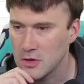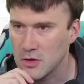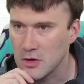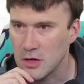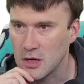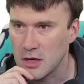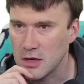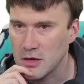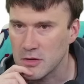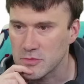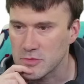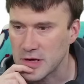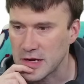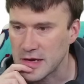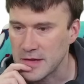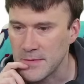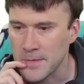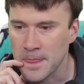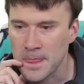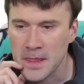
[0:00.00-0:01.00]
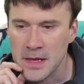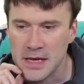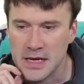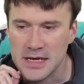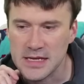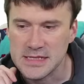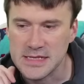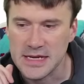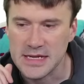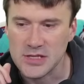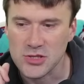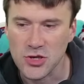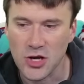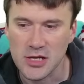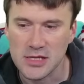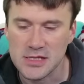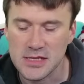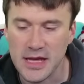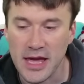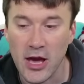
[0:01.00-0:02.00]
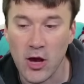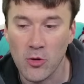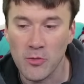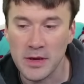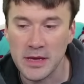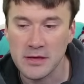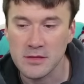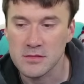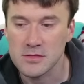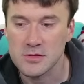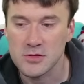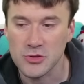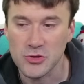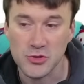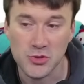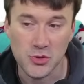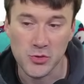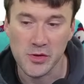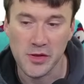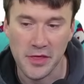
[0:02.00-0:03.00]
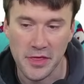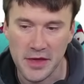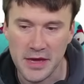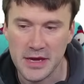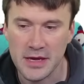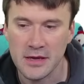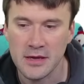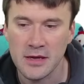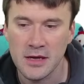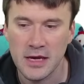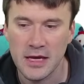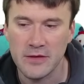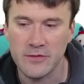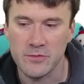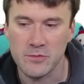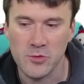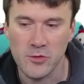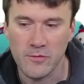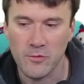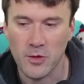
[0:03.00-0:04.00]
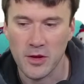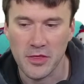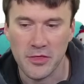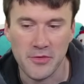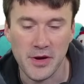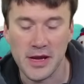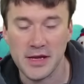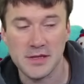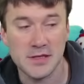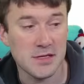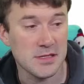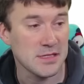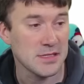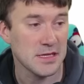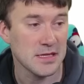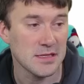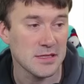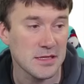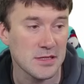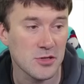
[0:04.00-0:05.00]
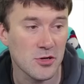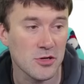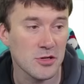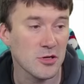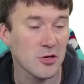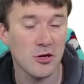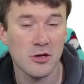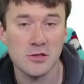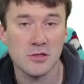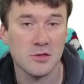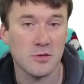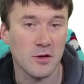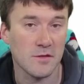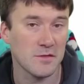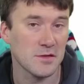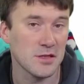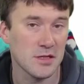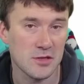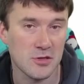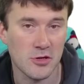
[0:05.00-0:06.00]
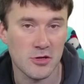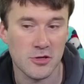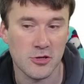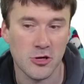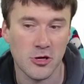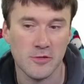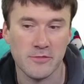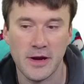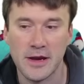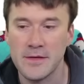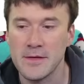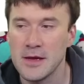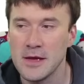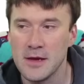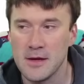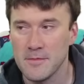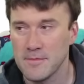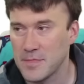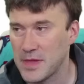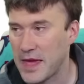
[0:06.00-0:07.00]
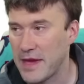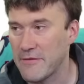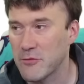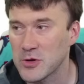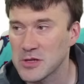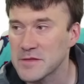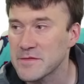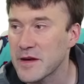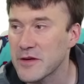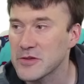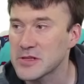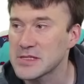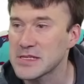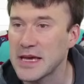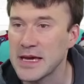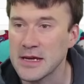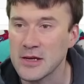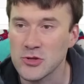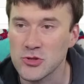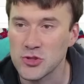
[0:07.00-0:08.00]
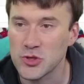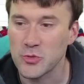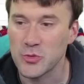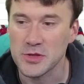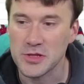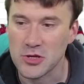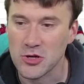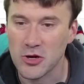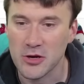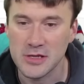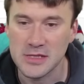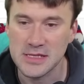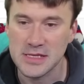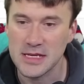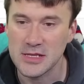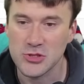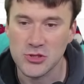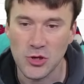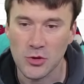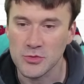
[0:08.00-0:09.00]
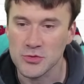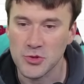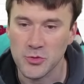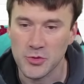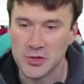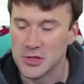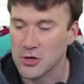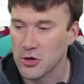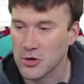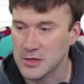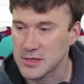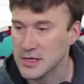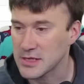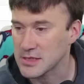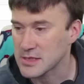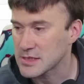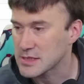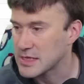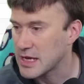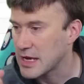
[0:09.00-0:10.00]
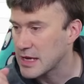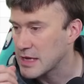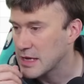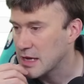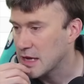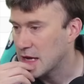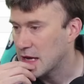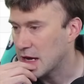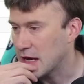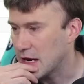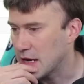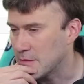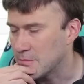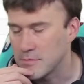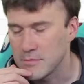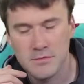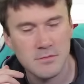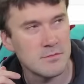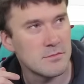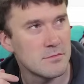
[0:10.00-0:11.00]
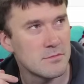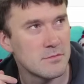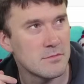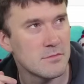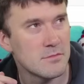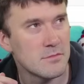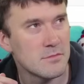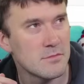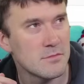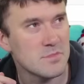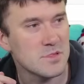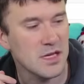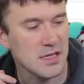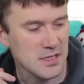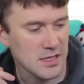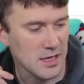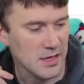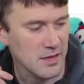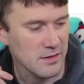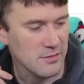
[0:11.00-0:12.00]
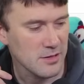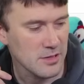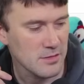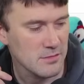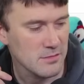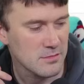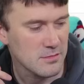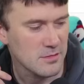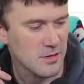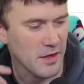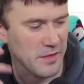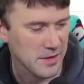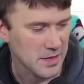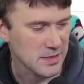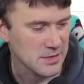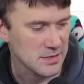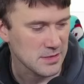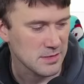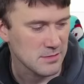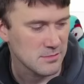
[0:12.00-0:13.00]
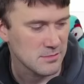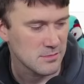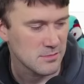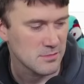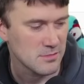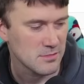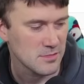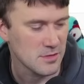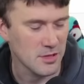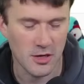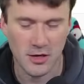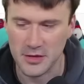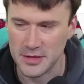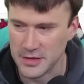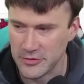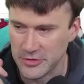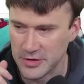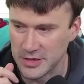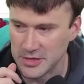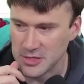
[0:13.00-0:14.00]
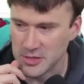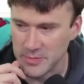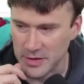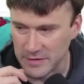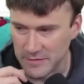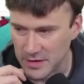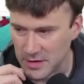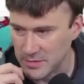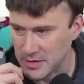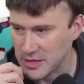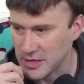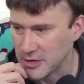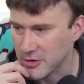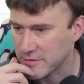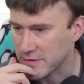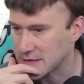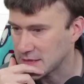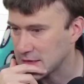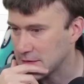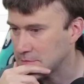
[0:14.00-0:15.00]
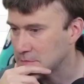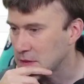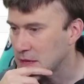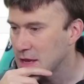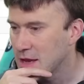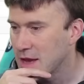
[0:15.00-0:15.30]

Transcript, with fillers: uh, right? Is that exhaust the helmet, so you do the thing and remove one threat. It doesn't say to discard the card, so you don't have to discard the card, right? Everyone's favorite saying, do what the card says, don't do what the card doesn't say. Uh, did I say that right? I think I did. Oh, the internet's gonna make fun of me later if I didn't.